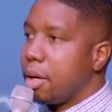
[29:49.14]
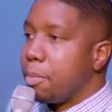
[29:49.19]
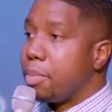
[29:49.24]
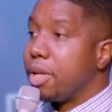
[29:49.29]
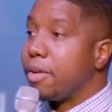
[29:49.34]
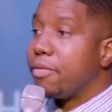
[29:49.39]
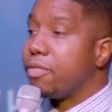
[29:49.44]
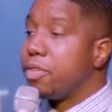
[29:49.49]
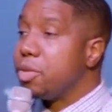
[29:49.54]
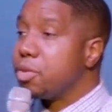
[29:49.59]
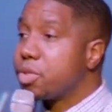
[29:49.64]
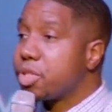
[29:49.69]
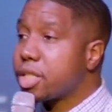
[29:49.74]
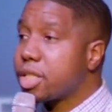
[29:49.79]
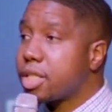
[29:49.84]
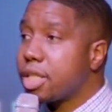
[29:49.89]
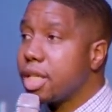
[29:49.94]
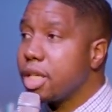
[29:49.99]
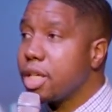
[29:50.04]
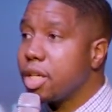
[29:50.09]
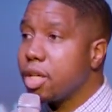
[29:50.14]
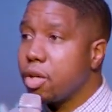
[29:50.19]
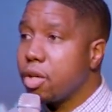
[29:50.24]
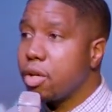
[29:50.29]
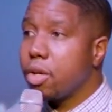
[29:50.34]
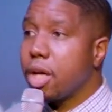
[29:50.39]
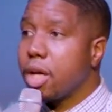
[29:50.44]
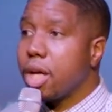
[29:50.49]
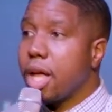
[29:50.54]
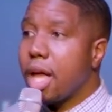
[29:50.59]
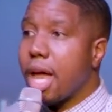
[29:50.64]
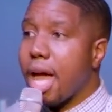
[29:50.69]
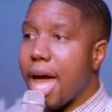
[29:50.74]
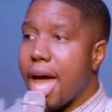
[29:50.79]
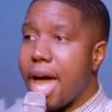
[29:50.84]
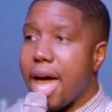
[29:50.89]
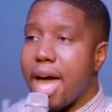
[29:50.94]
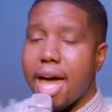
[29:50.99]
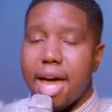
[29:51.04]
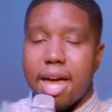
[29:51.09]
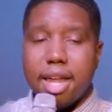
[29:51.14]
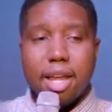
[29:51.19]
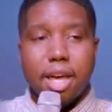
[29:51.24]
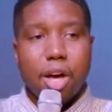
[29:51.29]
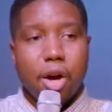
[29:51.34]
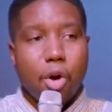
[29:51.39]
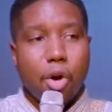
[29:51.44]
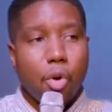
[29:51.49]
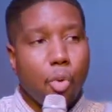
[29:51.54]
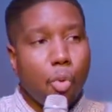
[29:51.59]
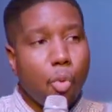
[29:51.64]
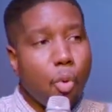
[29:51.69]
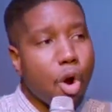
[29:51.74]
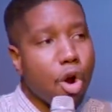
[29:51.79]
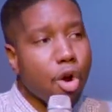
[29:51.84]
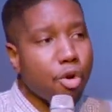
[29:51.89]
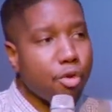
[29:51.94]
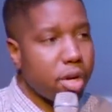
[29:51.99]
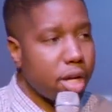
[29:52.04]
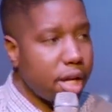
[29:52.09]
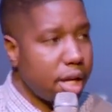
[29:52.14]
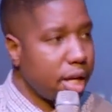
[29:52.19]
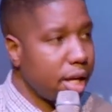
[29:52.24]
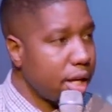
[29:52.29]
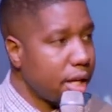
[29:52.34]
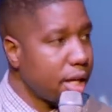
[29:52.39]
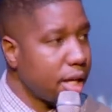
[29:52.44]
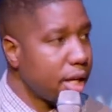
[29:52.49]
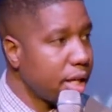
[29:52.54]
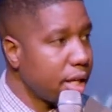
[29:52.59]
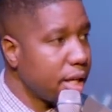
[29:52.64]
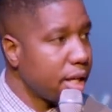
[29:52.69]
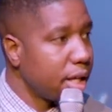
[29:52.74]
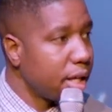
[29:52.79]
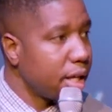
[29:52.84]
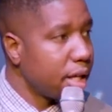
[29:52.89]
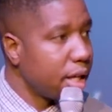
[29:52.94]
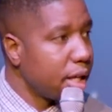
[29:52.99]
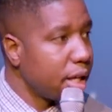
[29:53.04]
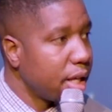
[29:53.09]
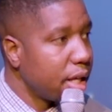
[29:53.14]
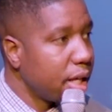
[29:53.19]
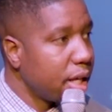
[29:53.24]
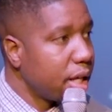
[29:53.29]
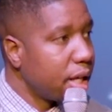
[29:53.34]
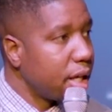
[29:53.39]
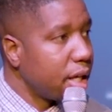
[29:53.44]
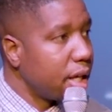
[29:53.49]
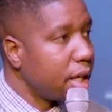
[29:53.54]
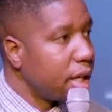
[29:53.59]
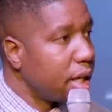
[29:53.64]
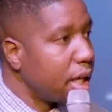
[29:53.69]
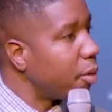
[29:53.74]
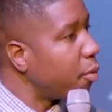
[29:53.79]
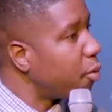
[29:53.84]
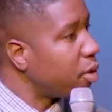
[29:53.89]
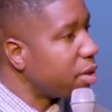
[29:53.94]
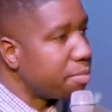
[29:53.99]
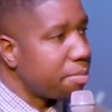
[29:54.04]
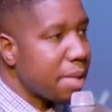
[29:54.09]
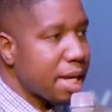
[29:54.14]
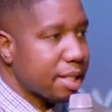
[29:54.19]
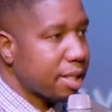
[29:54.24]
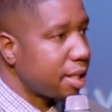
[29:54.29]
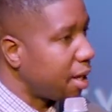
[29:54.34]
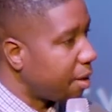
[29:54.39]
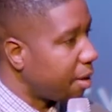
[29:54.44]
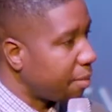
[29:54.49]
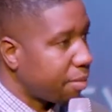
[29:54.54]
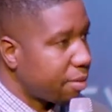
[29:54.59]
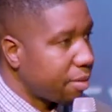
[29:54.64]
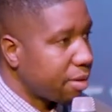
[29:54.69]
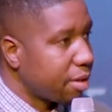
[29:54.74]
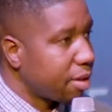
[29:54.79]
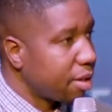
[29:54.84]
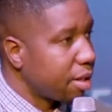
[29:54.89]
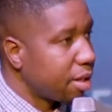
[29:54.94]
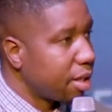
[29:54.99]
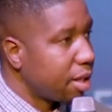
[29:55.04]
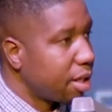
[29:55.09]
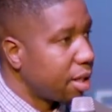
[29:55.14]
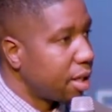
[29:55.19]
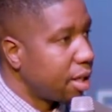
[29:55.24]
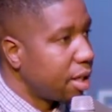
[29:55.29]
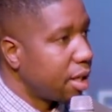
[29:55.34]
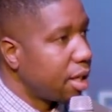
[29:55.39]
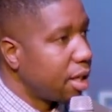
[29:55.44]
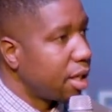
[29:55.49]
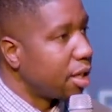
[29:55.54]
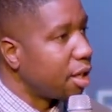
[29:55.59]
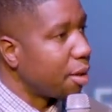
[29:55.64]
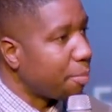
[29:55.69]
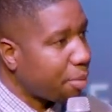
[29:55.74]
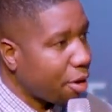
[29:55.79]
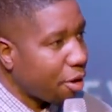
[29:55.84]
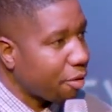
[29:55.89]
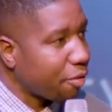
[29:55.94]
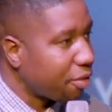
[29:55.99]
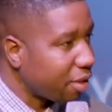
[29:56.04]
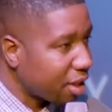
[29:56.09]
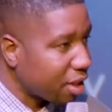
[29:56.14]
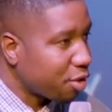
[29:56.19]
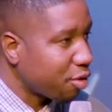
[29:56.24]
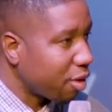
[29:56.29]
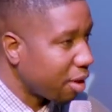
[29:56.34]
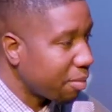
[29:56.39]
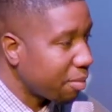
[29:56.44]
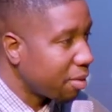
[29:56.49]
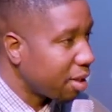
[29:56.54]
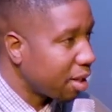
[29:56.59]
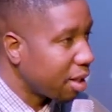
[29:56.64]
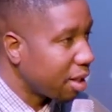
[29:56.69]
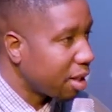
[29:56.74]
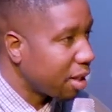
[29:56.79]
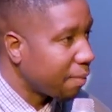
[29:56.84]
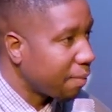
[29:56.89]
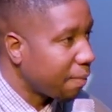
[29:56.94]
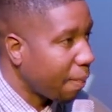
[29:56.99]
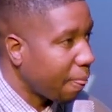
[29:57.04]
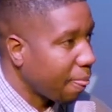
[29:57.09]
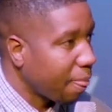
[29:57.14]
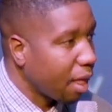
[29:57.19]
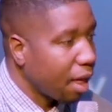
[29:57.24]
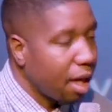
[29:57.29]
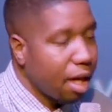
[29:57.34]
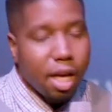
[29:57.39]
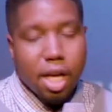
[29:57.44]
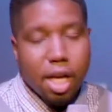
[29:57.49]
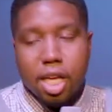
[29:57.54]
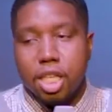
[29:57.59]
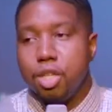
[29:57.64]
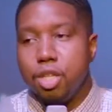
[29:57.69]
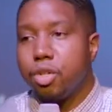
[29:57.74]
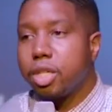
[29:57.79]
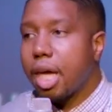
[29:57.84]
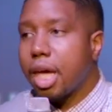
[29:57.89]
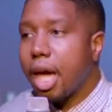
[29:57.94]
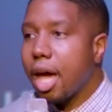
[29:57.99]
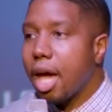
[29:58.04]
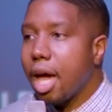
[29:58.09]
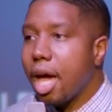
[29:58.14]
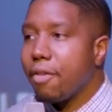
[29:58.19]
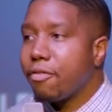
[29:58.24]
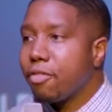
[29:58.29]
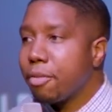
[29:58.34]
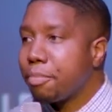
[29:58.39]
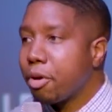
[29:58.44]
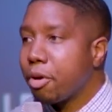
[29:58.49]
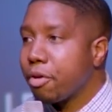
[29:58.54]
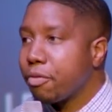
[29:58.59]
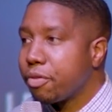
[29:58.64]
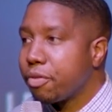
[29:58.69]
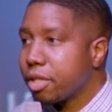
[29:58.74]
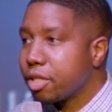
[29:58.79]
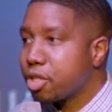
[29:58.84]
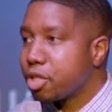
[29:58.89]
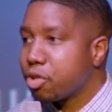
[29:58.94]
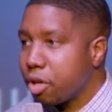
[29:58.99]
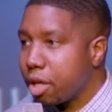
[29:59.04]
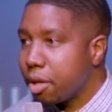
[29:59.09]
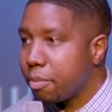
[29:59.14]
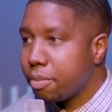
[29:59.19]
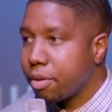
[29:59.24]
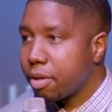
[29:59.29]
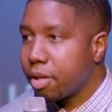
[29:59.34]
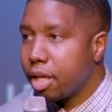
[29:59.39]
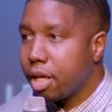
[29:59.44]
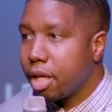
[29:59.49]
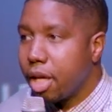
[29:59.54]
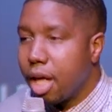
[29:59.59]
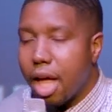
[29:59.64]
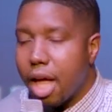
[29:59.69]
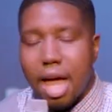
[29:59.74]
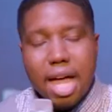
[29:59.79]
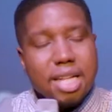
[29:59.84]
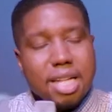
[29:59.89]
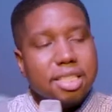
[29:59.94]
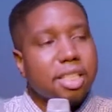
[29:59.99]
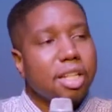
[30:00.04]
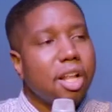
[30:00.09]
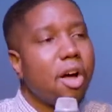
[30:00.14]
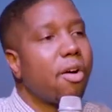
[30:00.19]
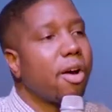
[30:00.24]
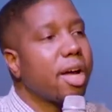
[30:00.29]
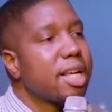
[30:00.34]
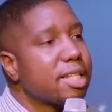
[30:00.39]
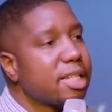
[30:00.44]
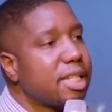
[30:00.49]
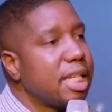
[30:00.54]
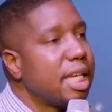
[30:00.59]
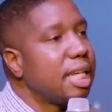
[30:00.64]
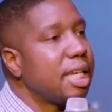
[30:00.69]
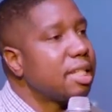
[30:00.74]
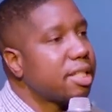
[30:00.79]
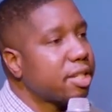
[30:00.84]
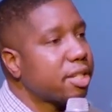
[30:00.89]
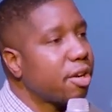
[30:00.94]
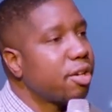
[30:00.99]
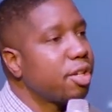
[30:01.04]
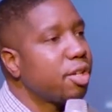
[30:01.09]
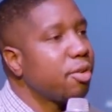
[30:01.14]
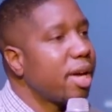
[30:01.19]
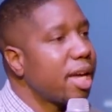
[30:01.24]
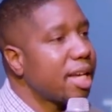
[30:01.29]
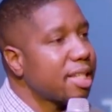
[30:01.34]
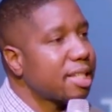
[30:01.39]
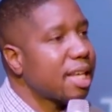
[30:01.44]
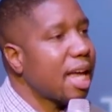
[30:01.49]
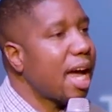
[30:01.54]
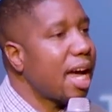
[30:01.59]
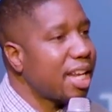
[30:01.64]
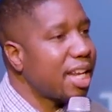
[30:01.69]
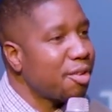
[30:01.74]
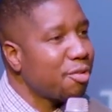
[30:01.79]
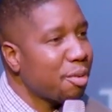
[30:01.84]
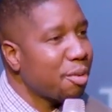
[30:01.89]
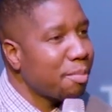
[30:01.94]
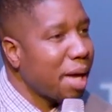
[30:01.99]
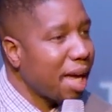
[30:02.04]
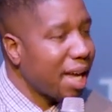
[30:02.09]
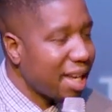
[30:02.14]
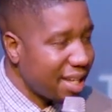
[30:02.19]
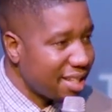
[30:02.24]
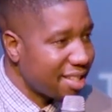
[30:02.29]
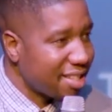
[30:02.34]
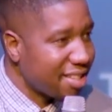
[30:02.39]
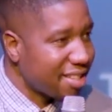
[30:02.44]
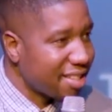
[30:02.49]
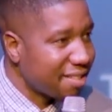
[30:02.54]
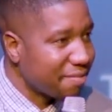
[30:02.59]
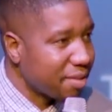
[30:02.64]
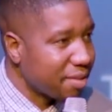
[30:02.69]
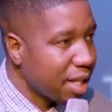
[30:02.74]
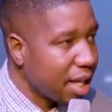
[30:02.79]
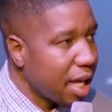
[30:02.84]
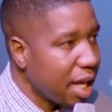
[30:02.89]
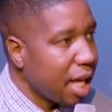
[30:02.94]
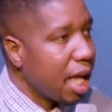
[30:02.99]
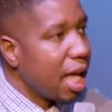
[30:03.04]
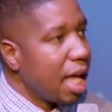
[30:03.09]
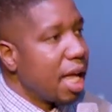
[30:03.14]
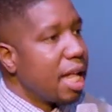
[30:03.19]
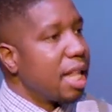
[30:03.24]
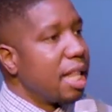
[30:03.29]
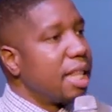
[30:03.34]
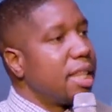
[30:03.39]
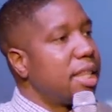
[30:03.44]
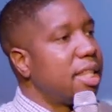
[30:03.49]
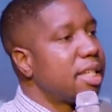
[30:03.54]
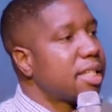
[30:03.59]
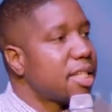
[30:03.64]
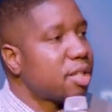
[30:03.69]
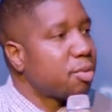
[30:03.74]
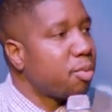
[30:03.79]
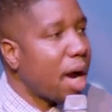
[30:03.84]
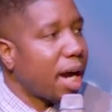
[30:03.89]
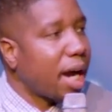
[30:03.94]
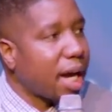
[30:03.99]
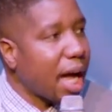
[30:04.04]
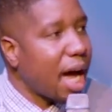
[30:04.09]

but if you still had worry, it would mess up the perfect trip. Can't have a perfect trip as long as the internal anxiety remains. This is why